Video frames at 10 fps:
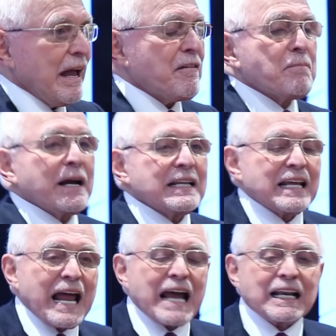Everybody
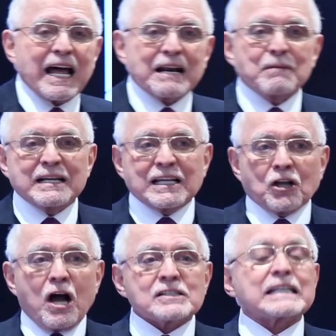that had a lot of money that
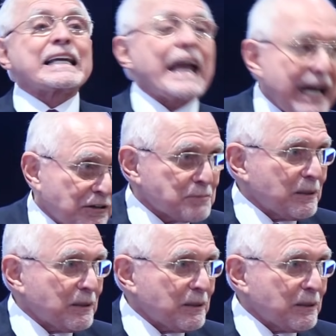lost it cares,